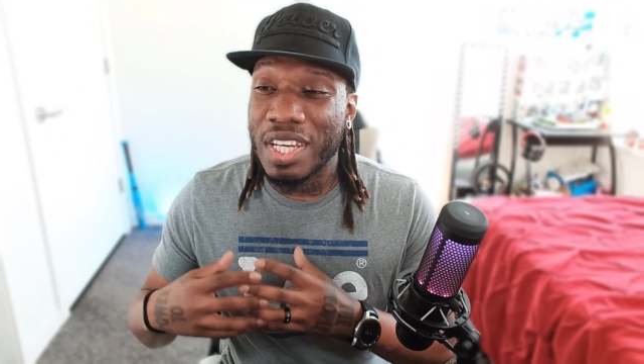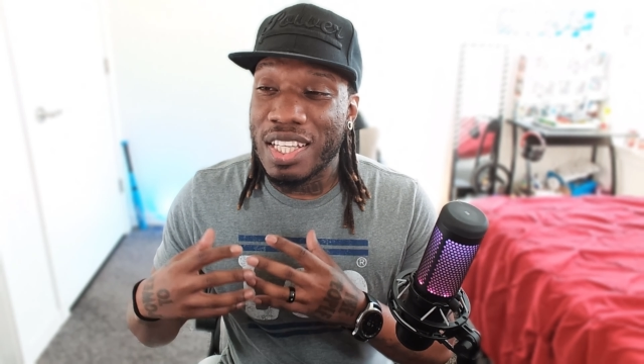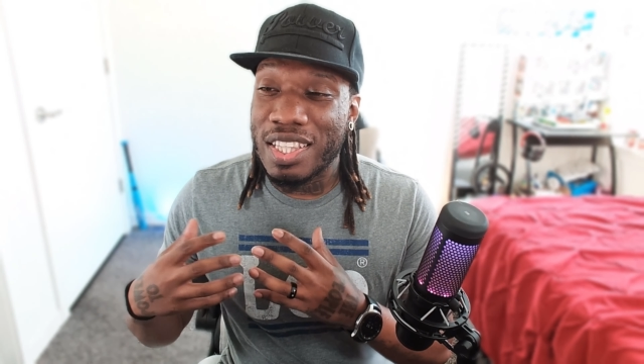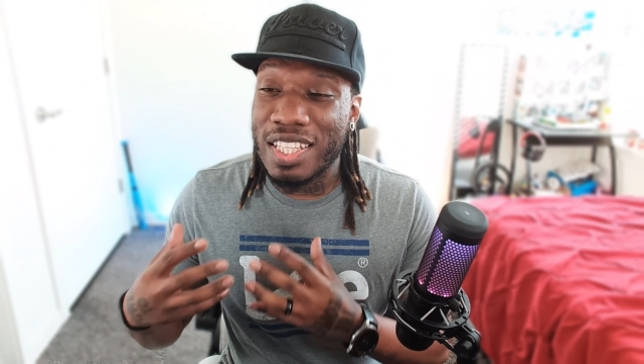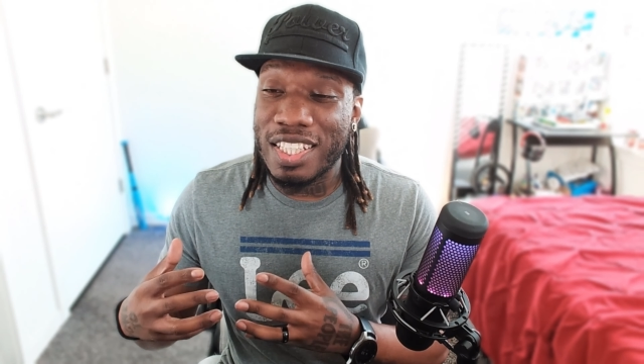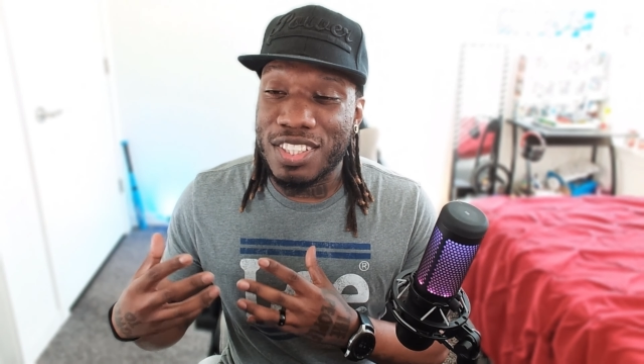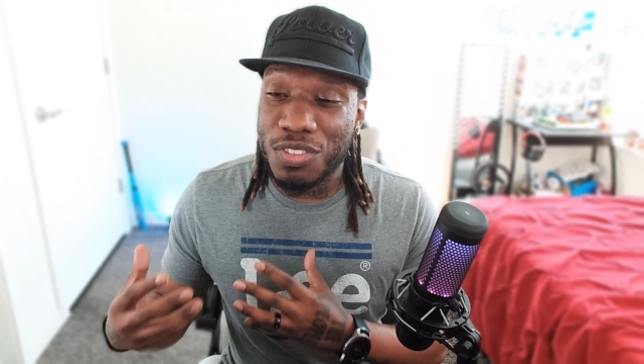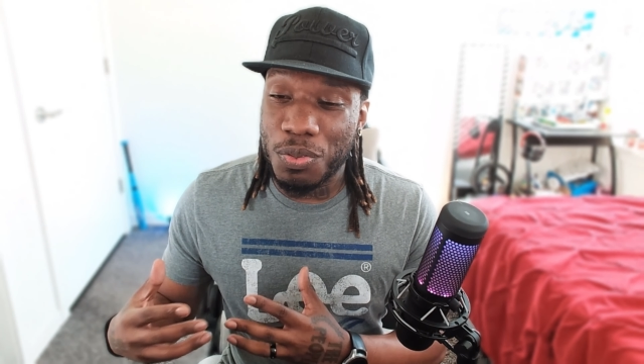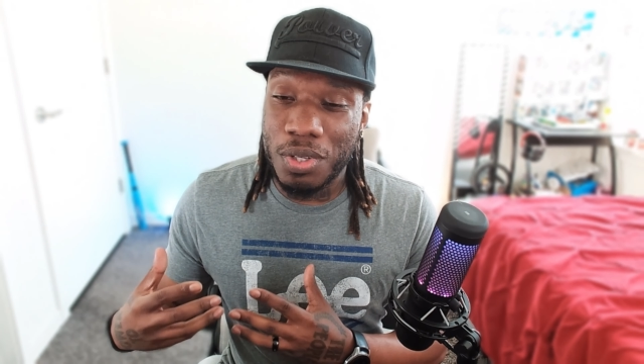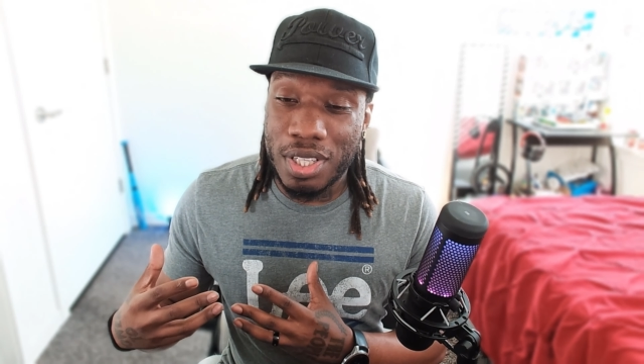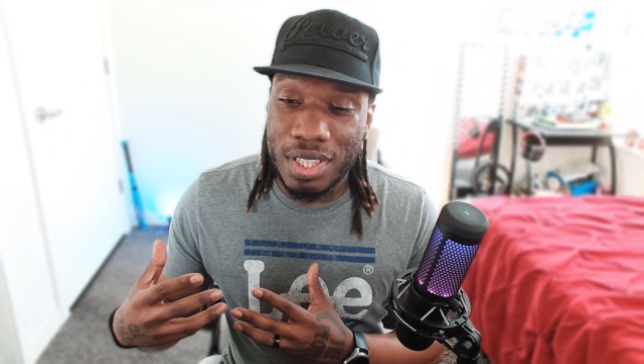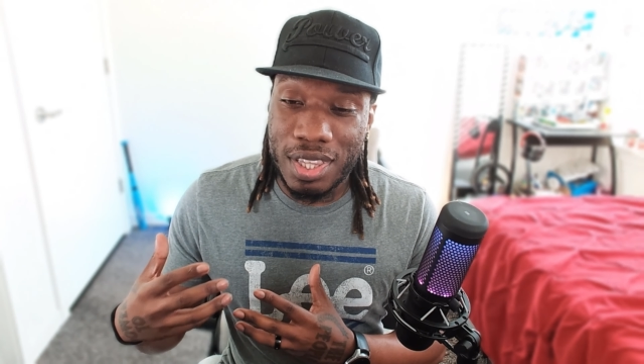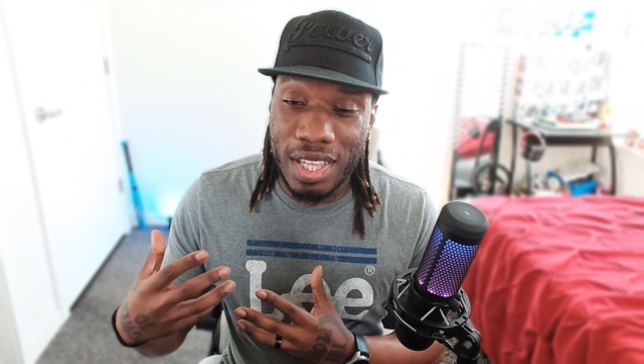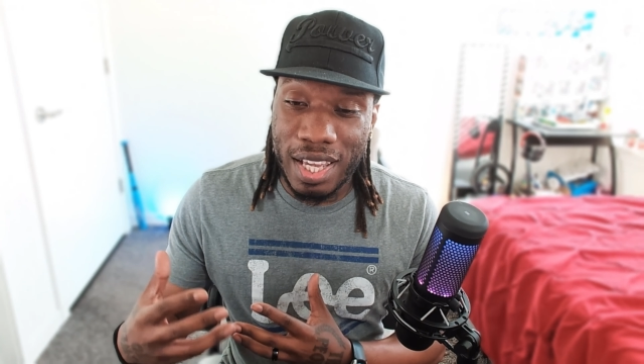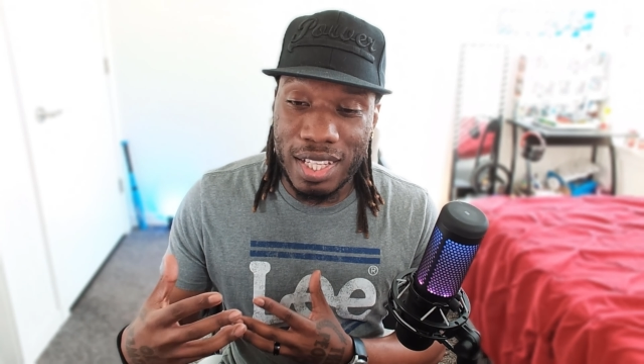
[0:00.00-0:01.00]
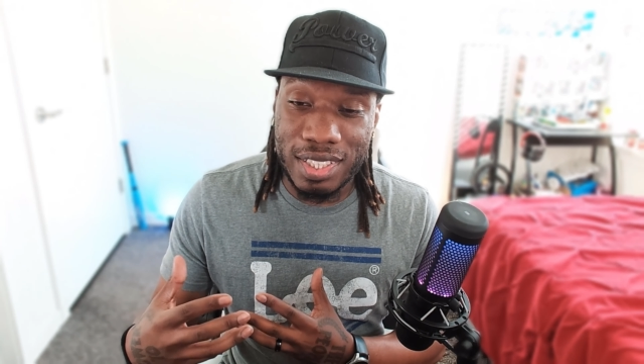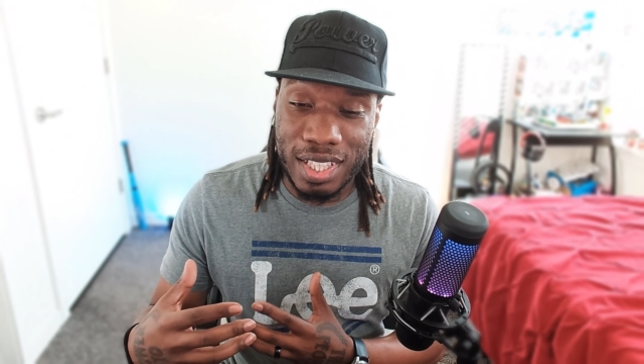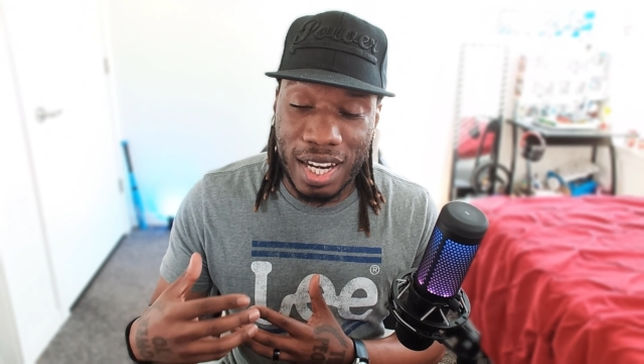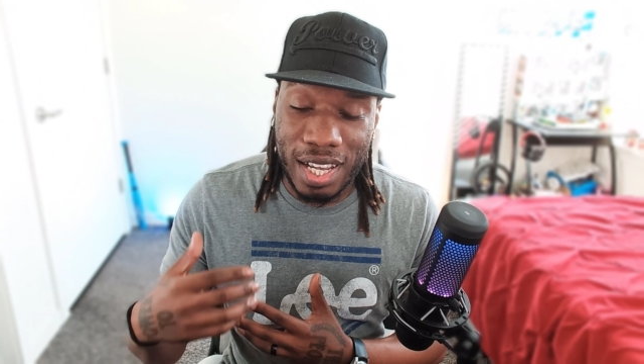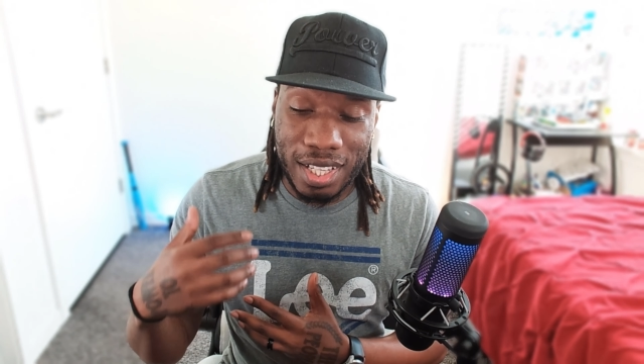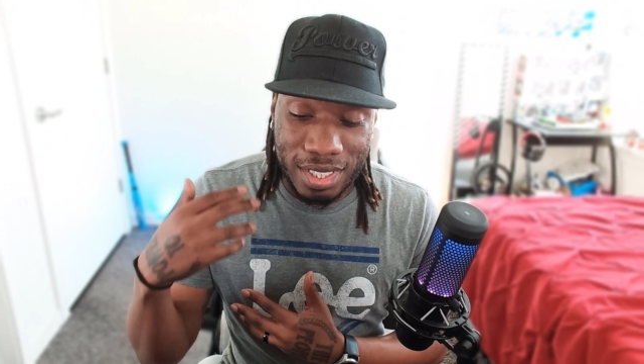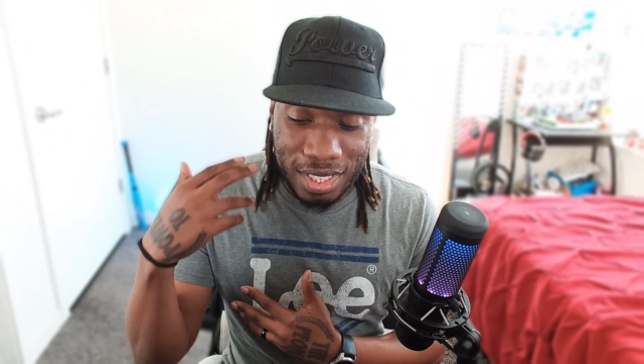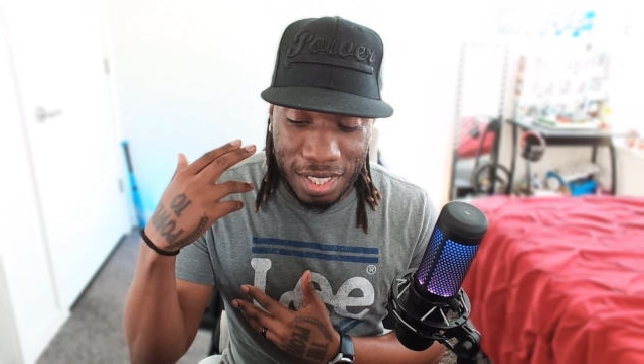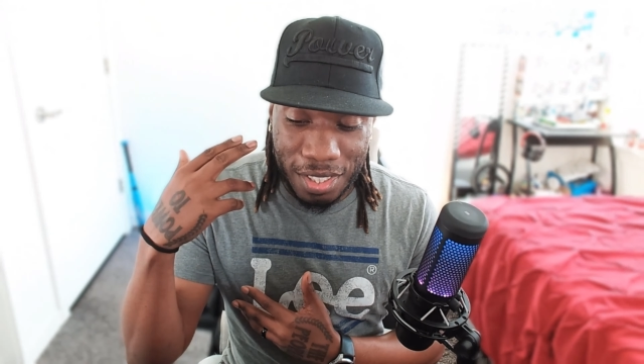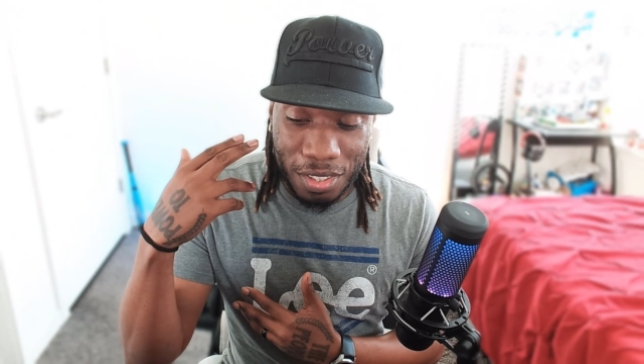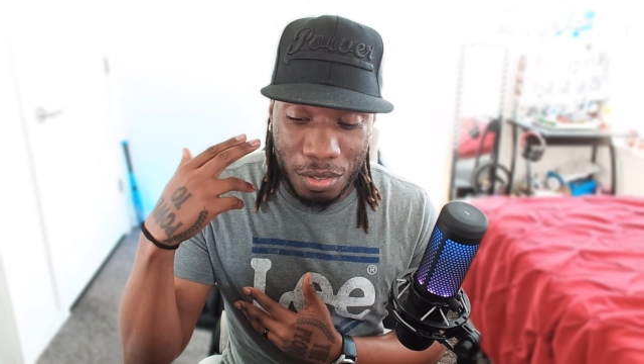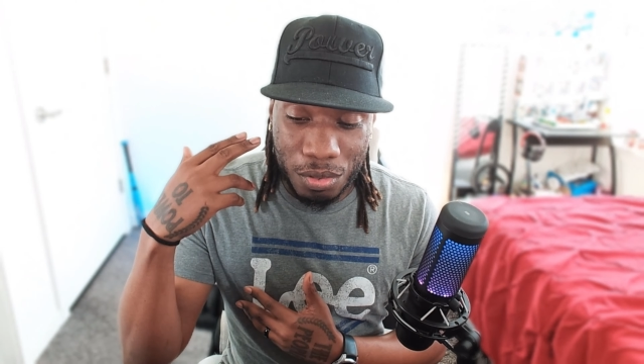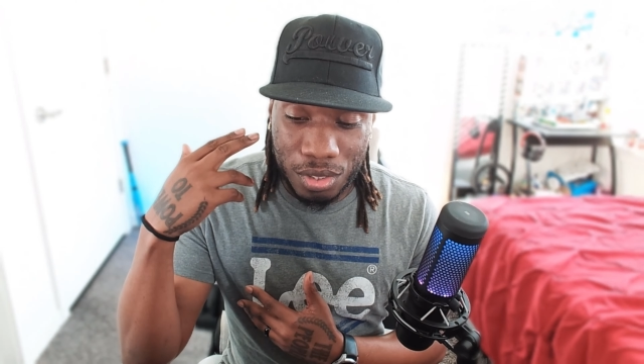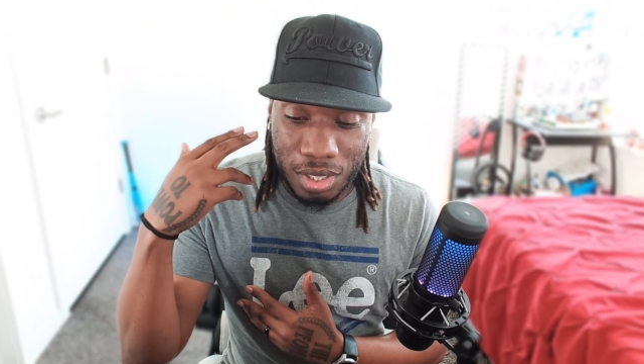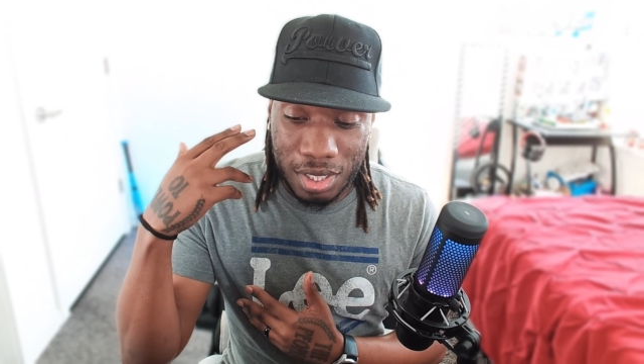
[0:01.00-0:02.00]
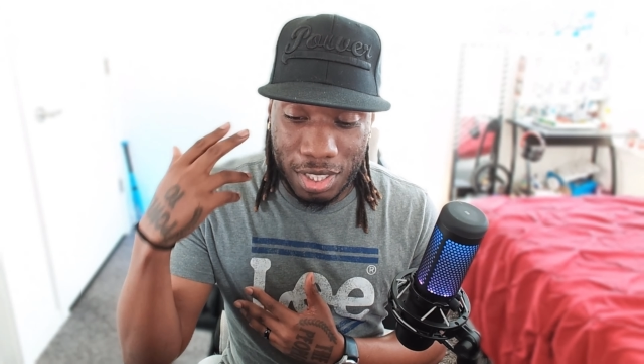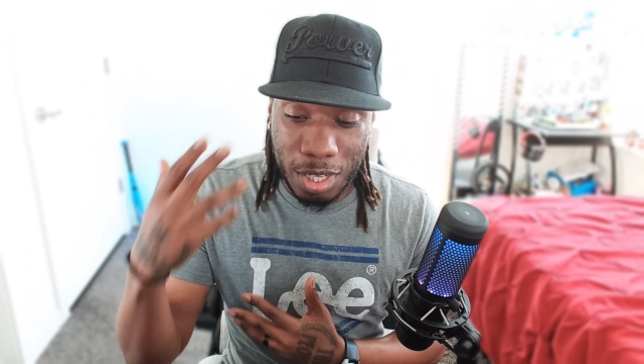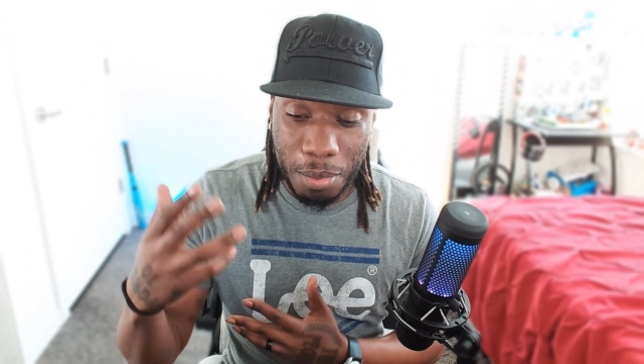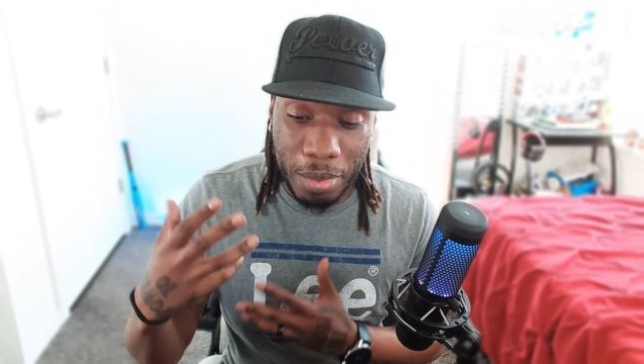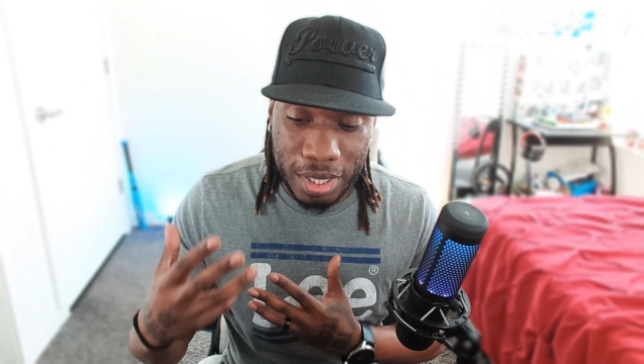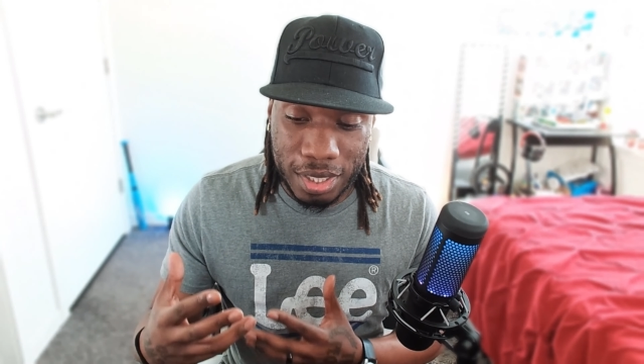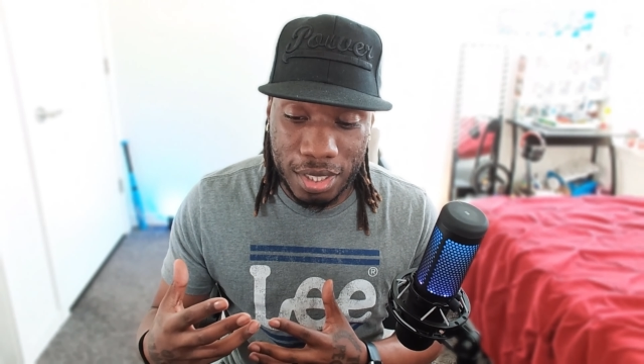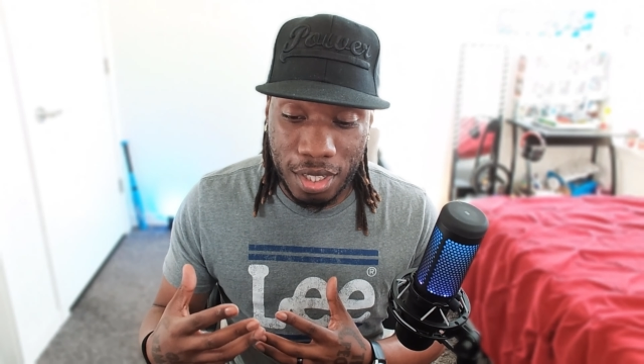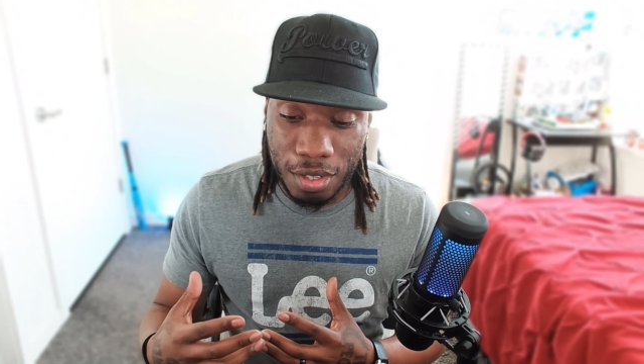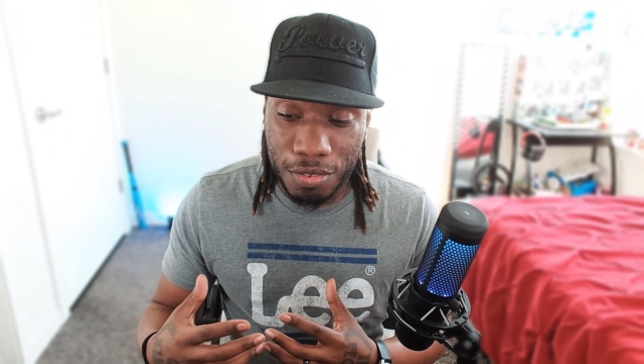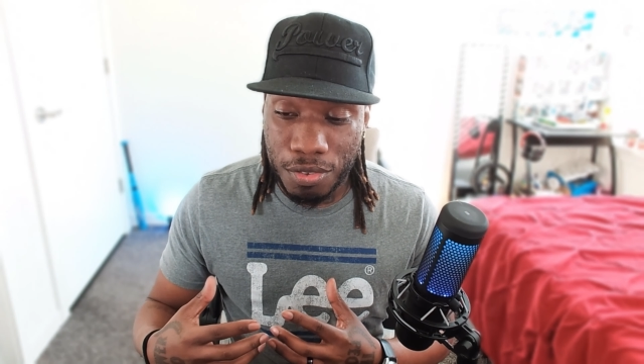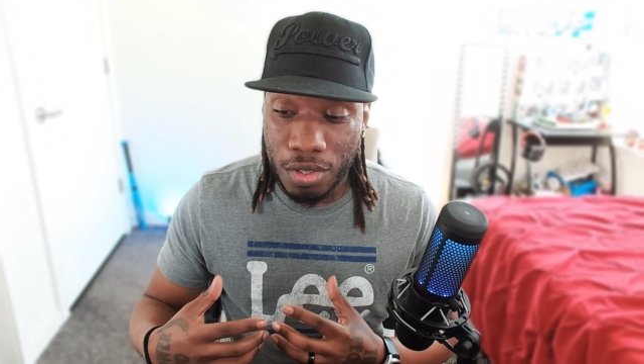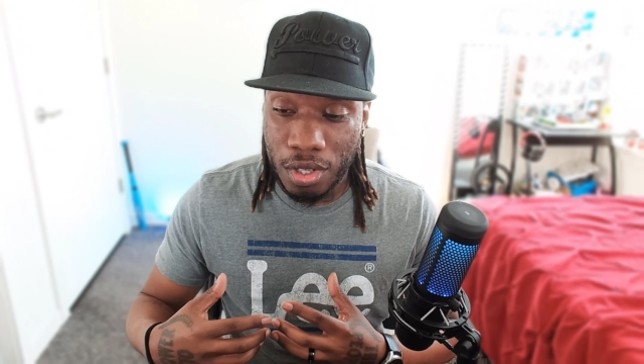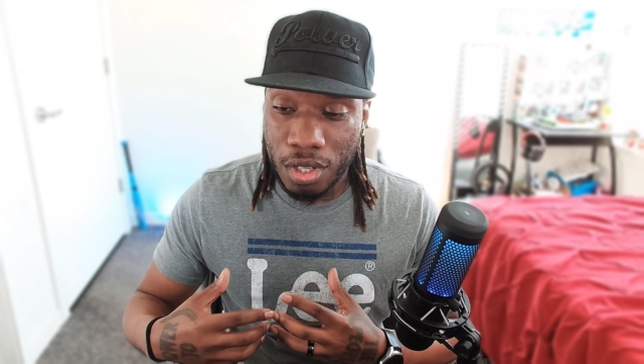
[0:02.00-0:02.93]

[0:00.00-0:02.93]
These three things that I continue to tell myself